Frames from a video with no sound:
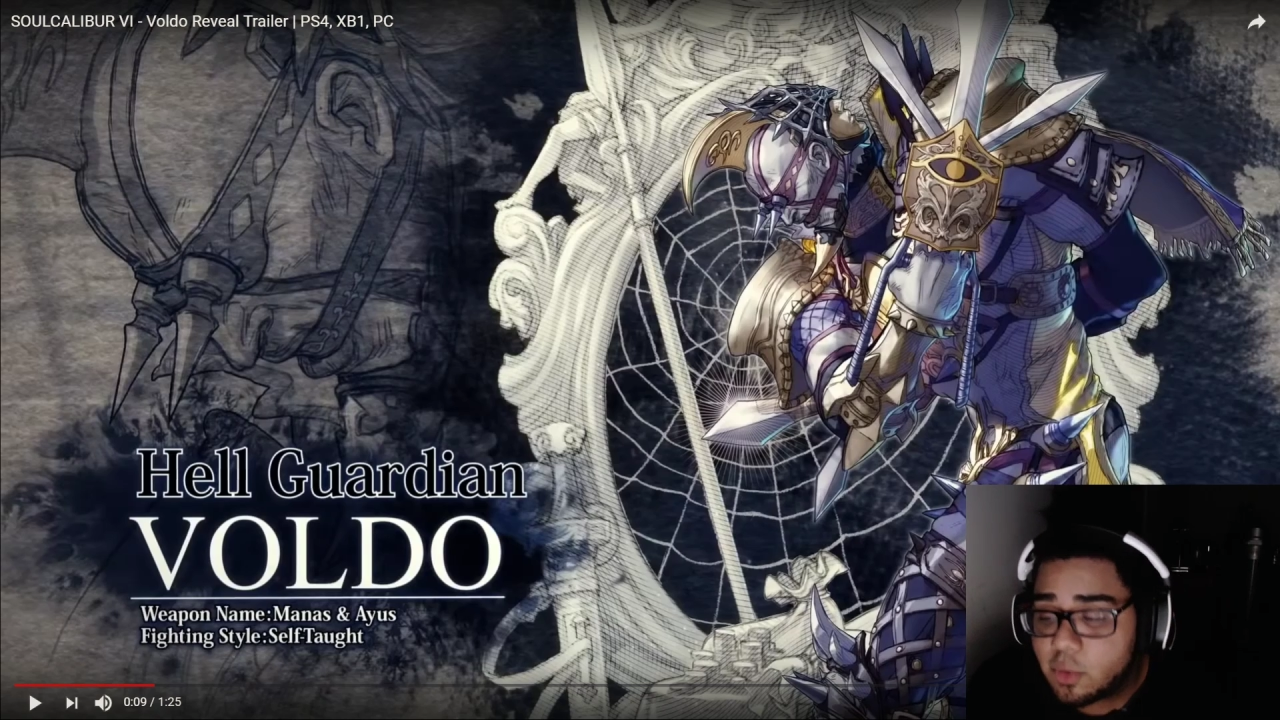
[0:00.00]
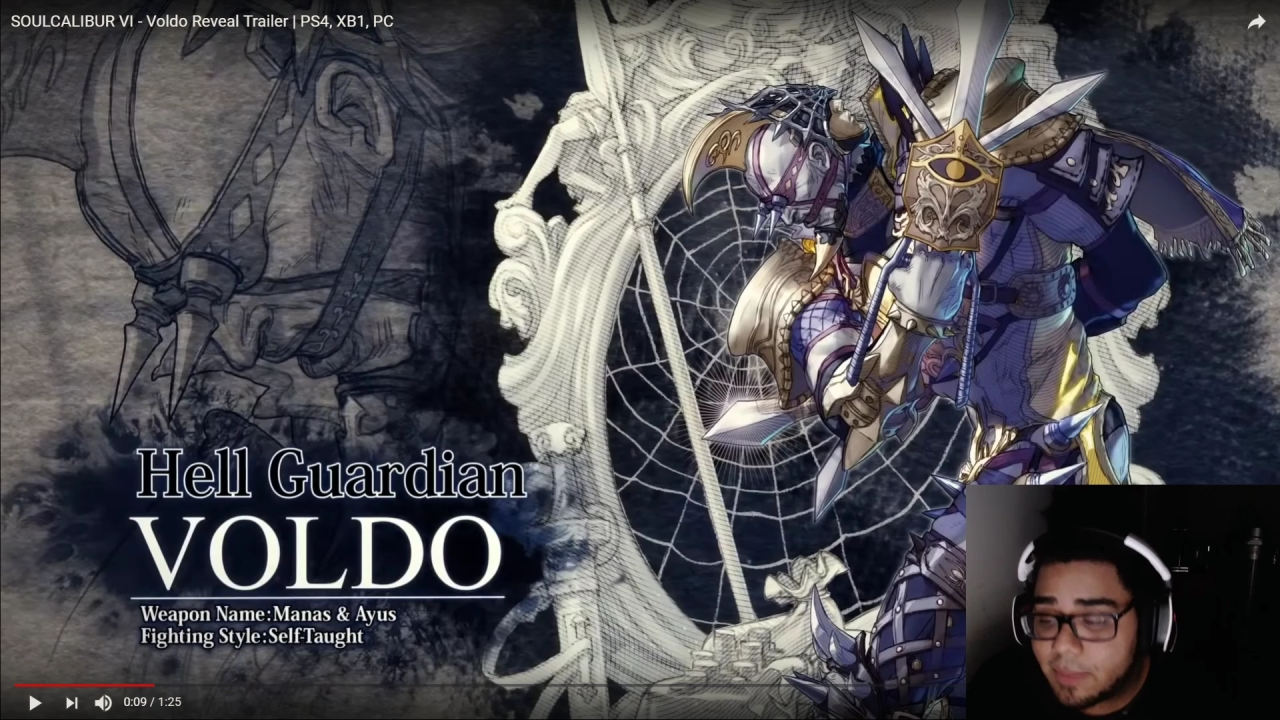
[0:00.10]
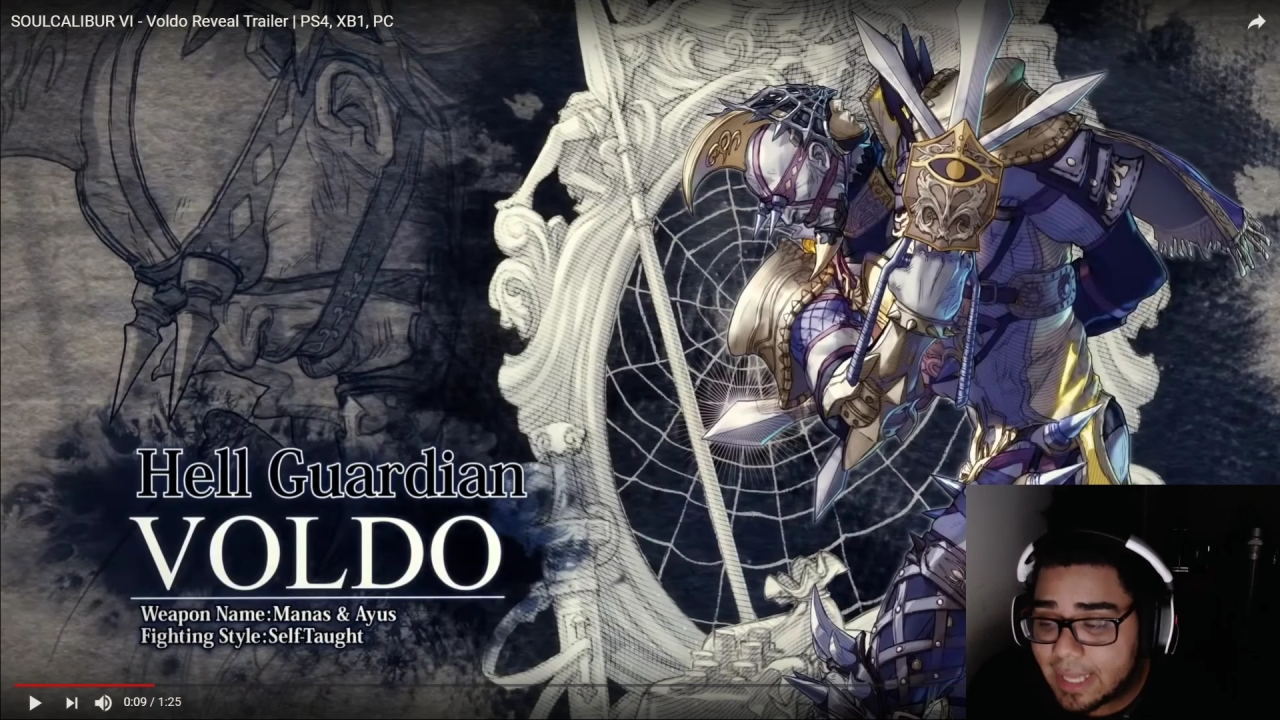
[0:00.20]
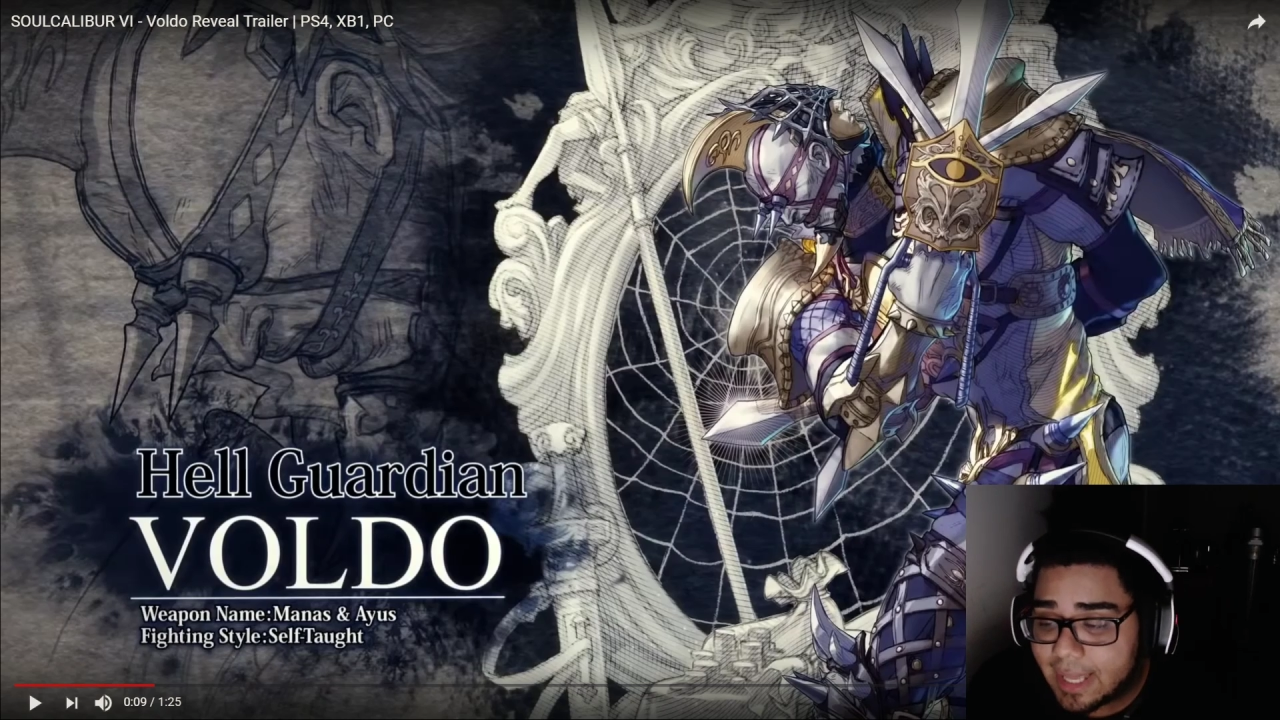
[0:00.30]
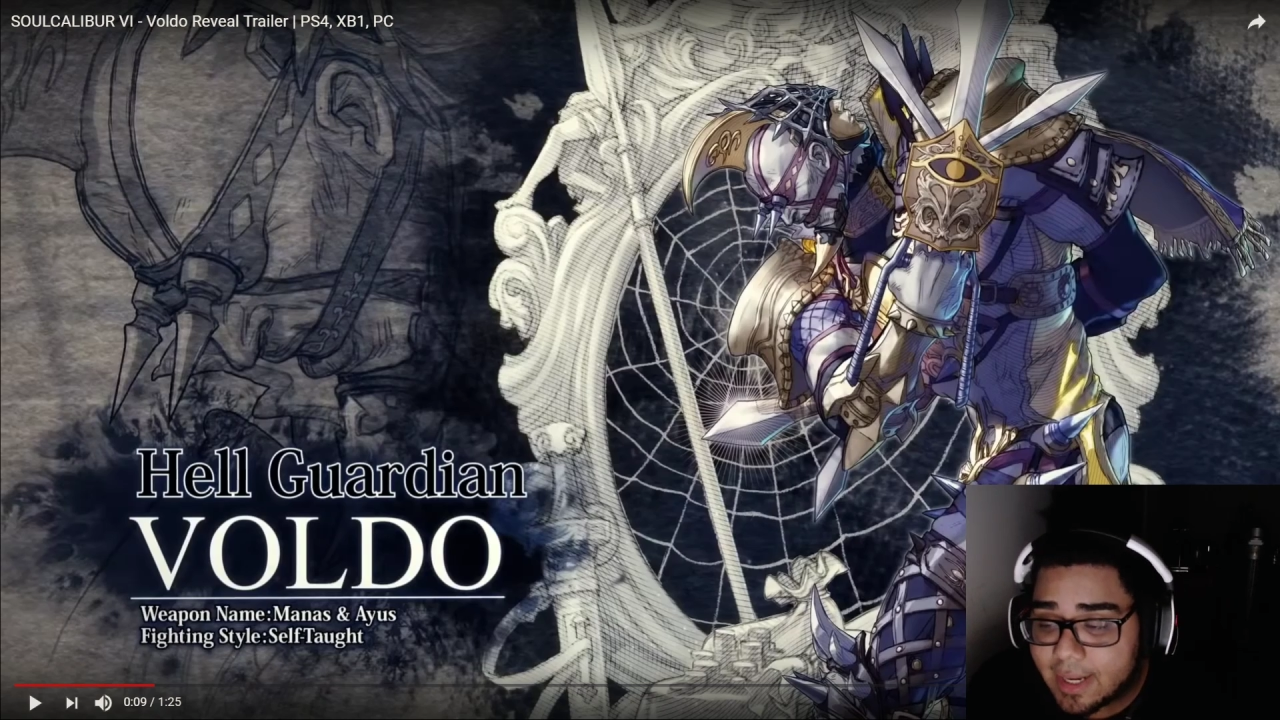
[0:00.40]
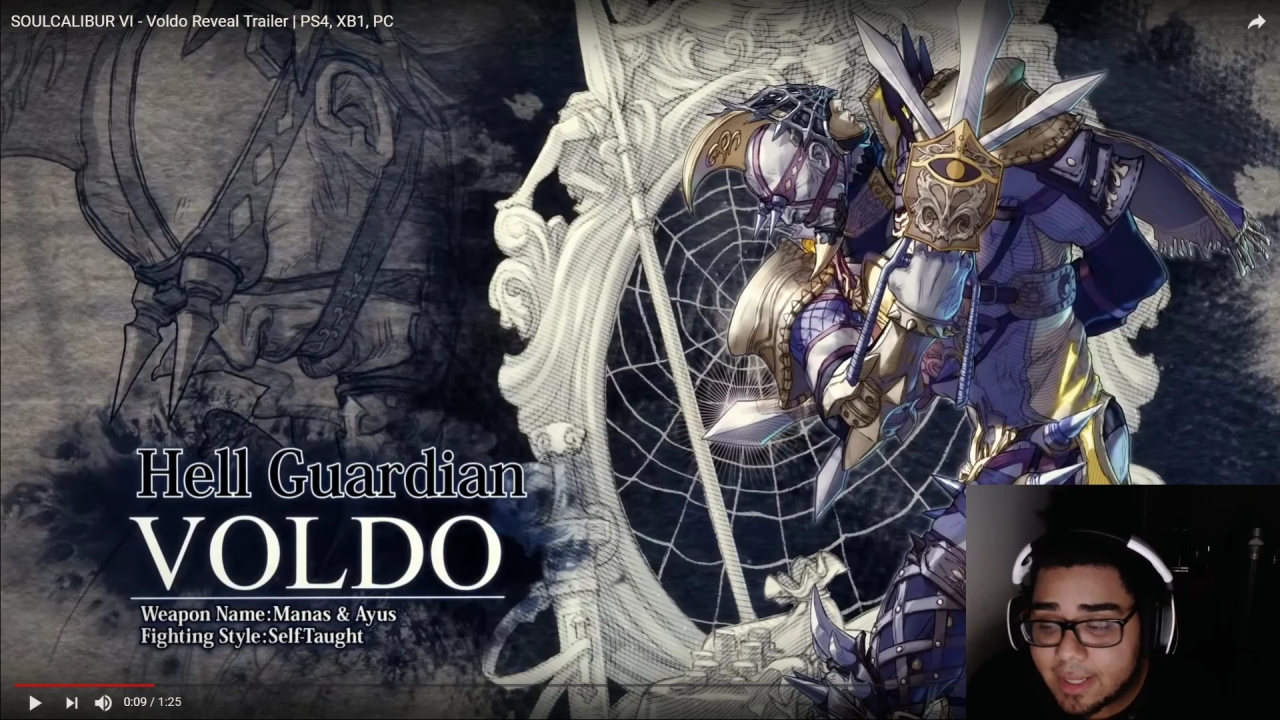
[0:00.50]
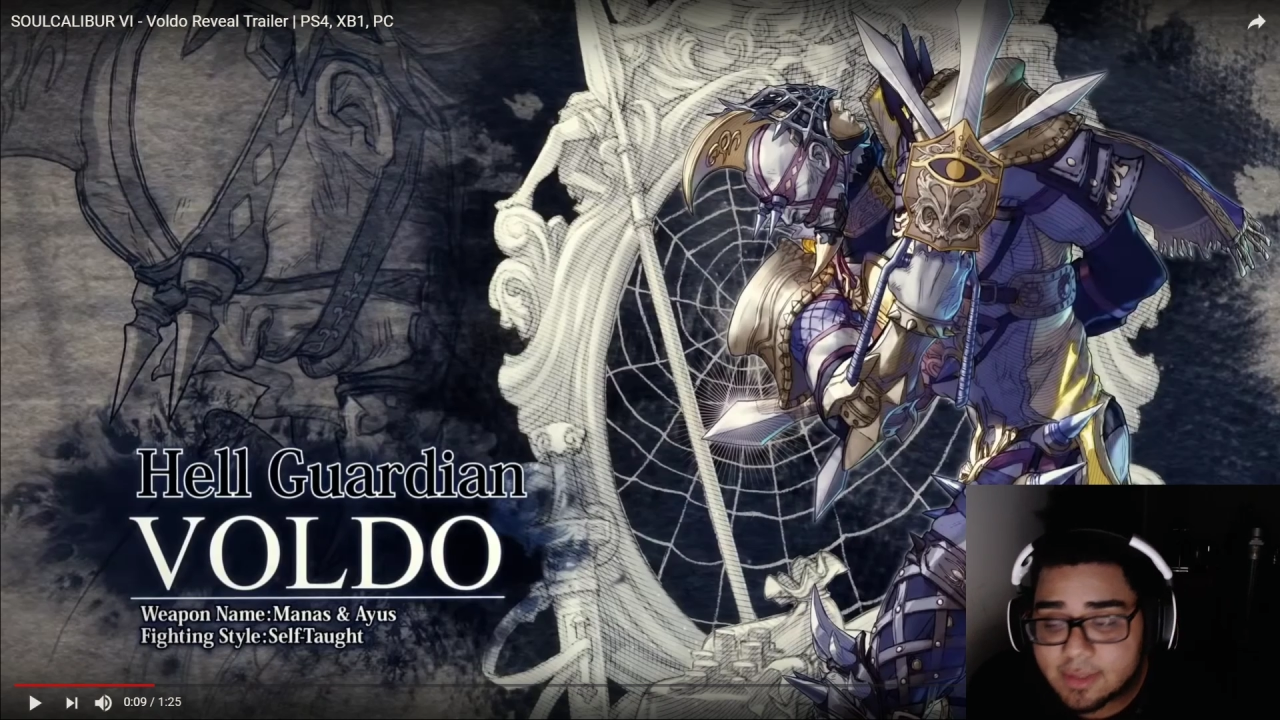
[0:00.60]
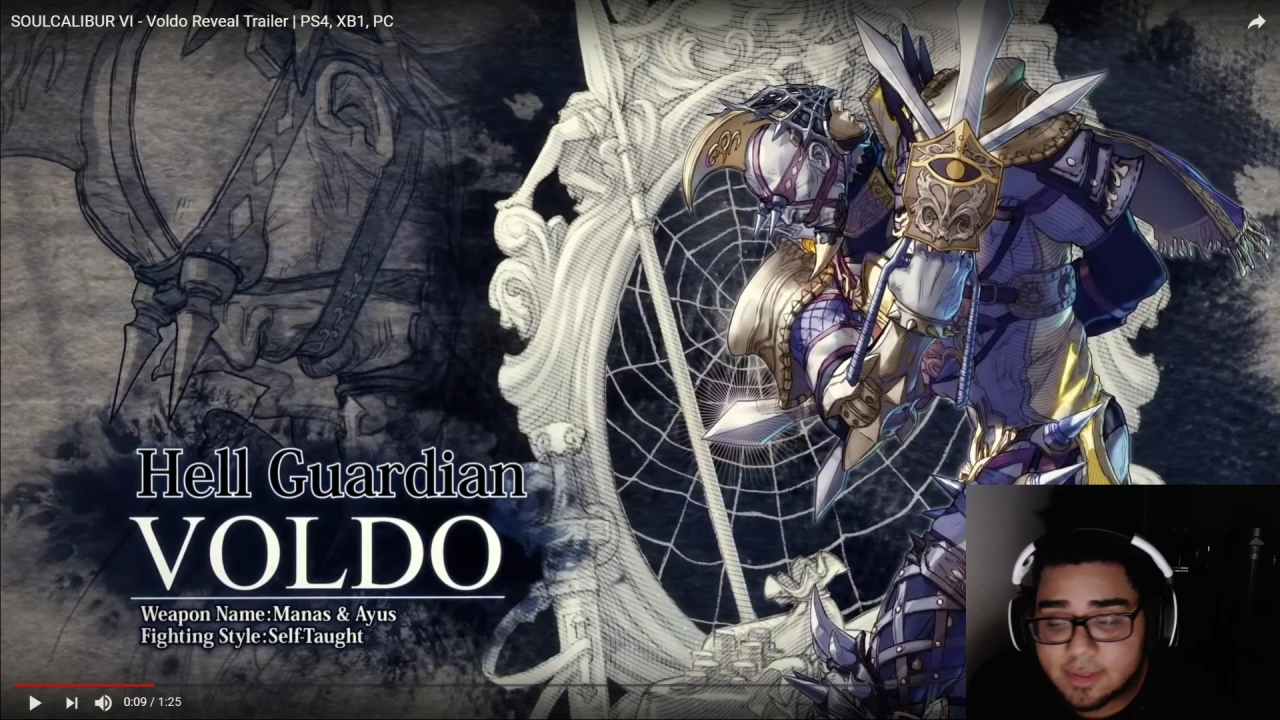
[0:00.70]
new mechanics,